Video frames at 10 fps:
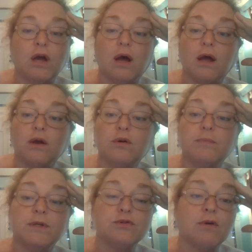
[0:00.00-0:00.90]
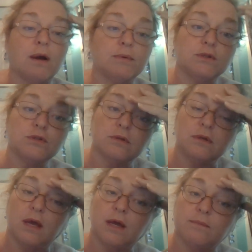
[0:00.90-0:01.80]
Uh, it could be trauma,
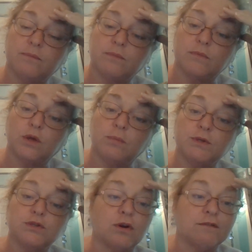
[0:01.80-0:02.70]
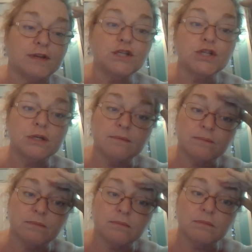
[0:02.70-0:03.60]
um, it could be starvation.
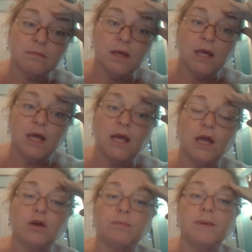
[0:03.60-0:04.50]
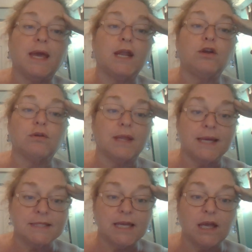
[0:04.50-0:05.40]
It could be getting your
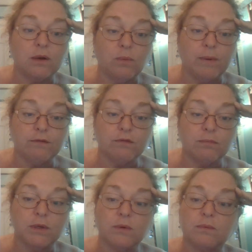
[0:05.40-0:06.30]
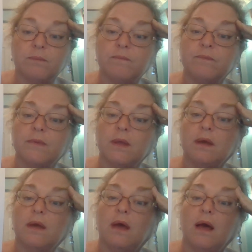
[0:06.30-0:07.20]
land taken away from you.
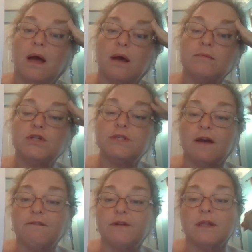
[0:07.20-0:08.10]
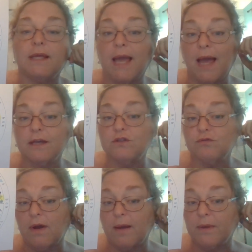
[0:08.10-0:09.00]
Uh, she definitely has
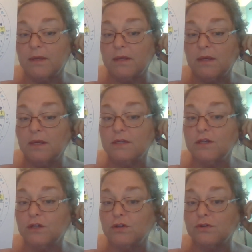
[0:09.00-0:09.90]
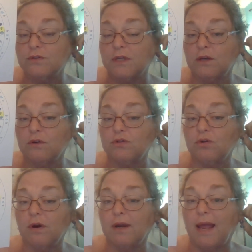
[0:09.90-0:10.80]
trauma signatures in her
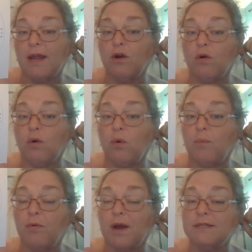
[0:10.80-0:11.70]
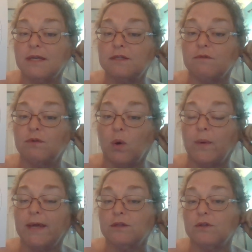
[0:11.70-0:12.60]
chart and her whole process of
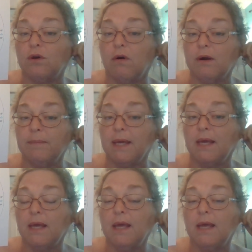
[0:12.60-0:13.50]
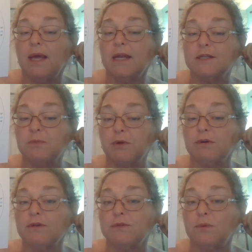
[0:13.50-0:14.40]
going into the army and
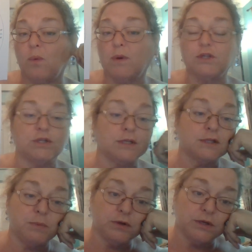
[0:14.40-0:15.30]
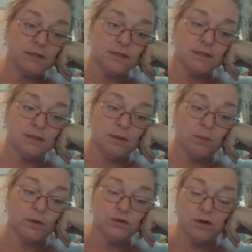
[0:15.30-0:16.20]
experiencing what she experienced
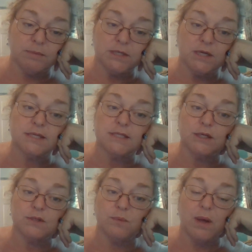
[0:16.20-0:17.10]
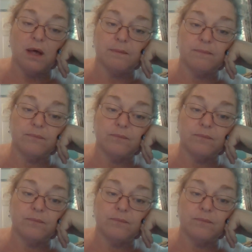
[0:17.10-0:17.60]
was traumatizing as well